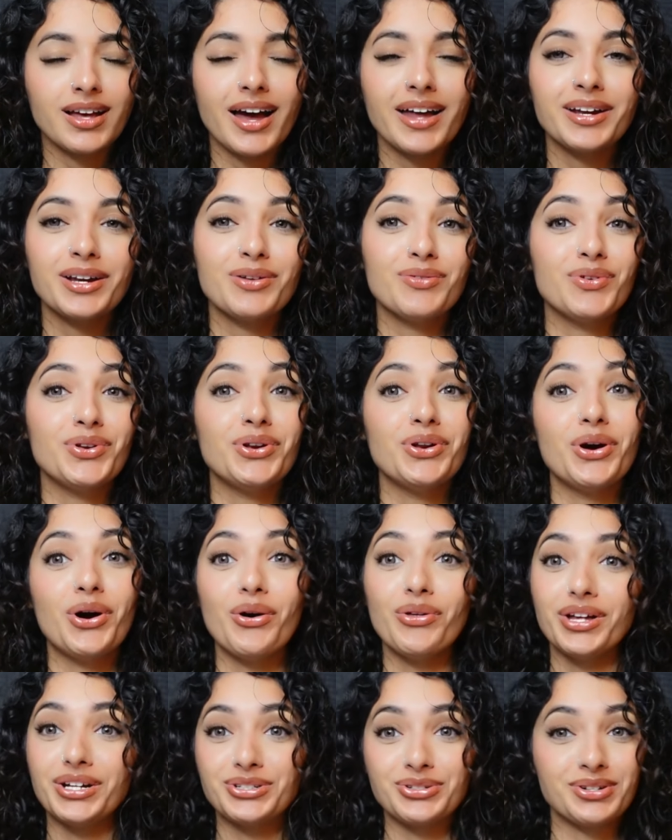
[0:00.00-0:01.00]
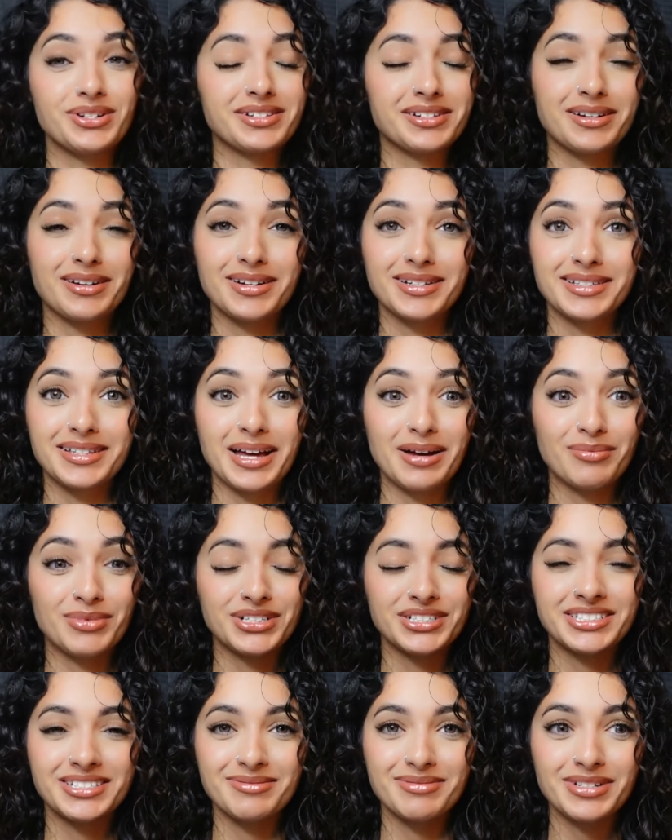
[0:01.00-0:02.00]
I didn't even know that trees cost that
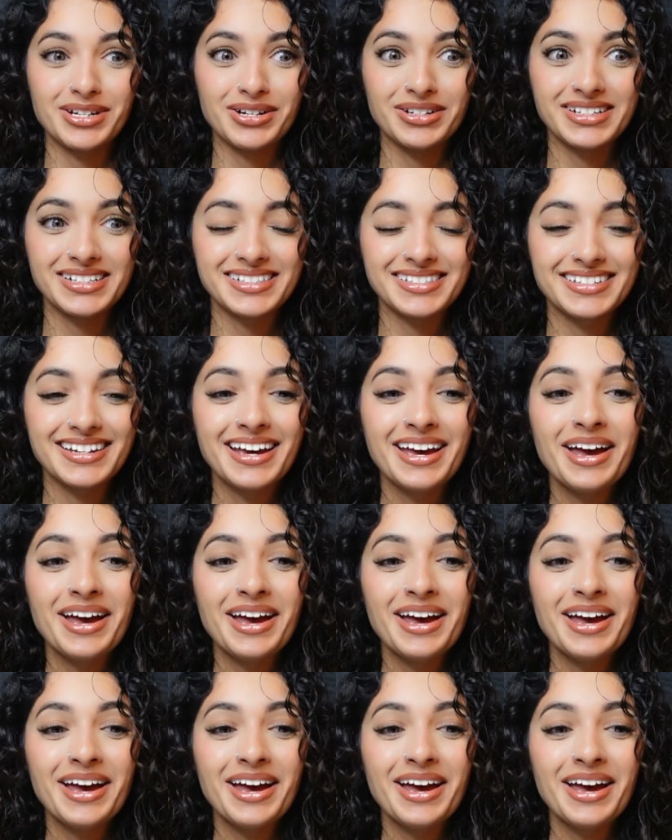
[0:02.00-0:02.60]
much, to be honest.